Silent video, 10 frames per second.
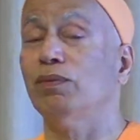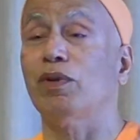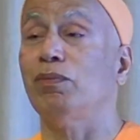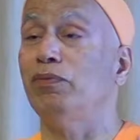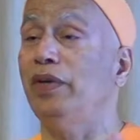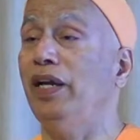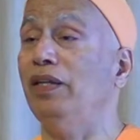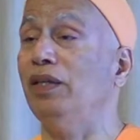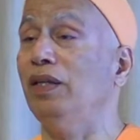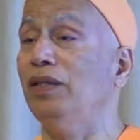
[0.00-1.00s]
From where
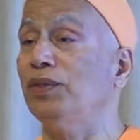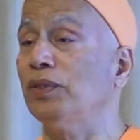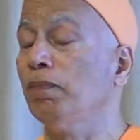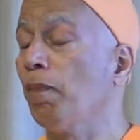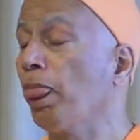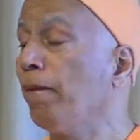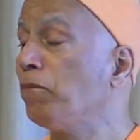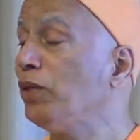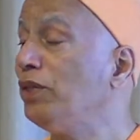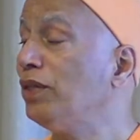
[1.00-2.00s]
he is,
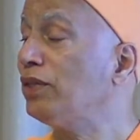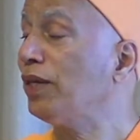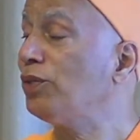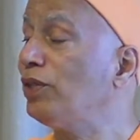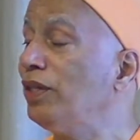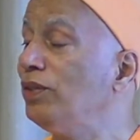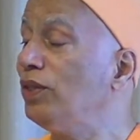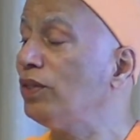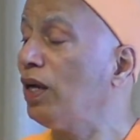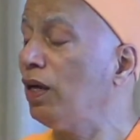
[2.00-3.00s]
he just extends
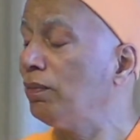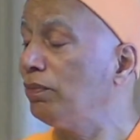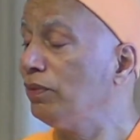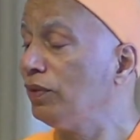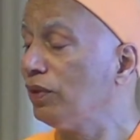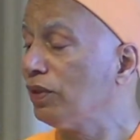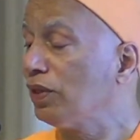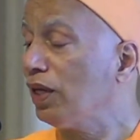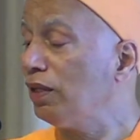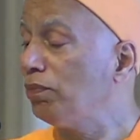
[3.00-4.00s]
his arm
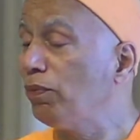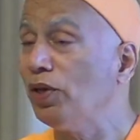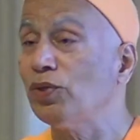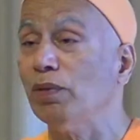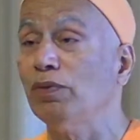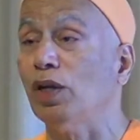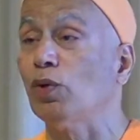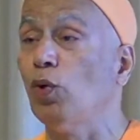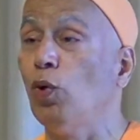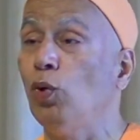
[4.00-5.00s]
and picks up that
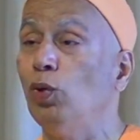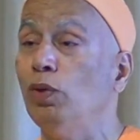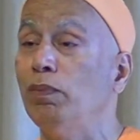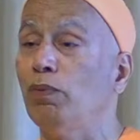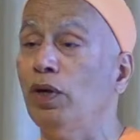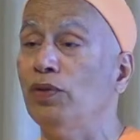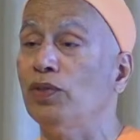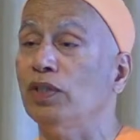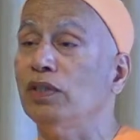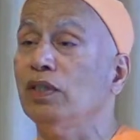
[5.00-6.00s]
whole
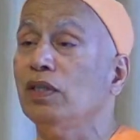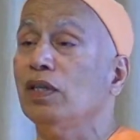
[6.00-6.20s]
poison